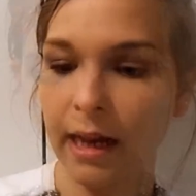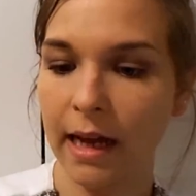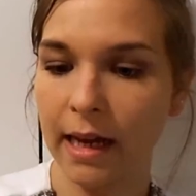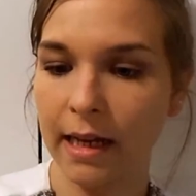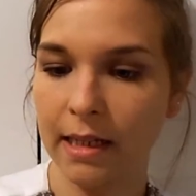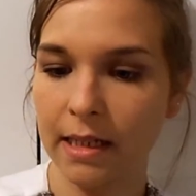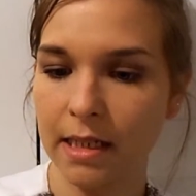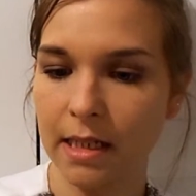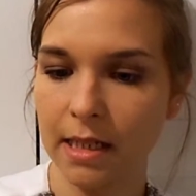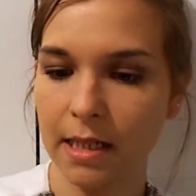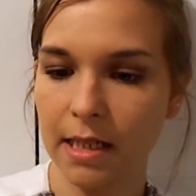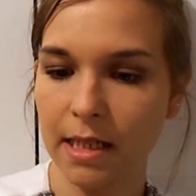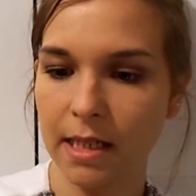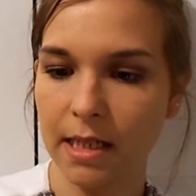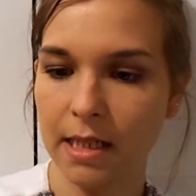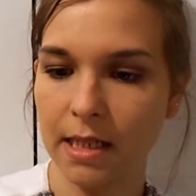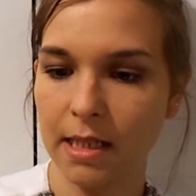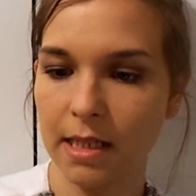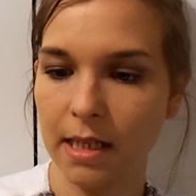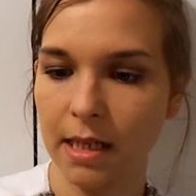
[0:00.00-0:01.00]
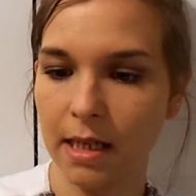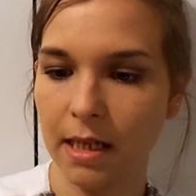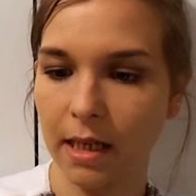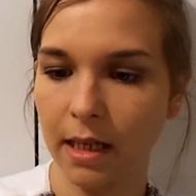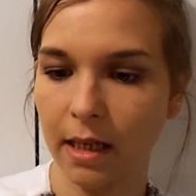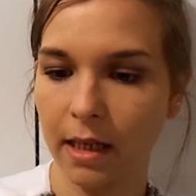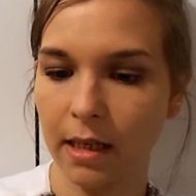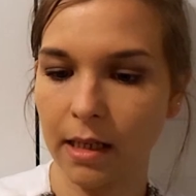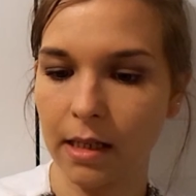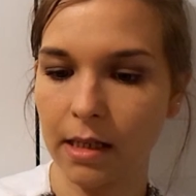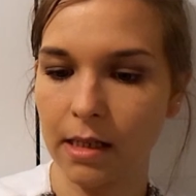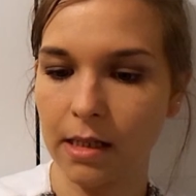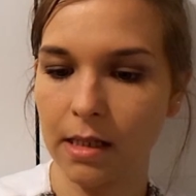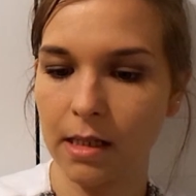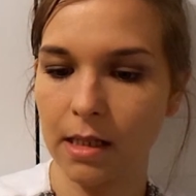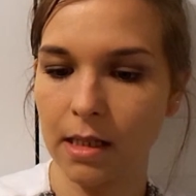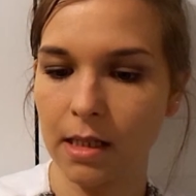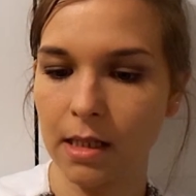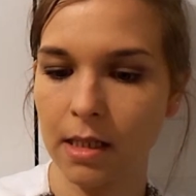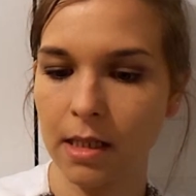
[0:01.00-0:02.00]
And this
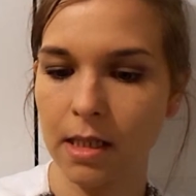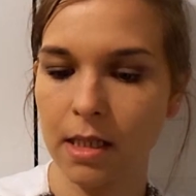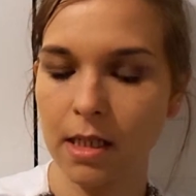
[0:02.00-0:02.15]
is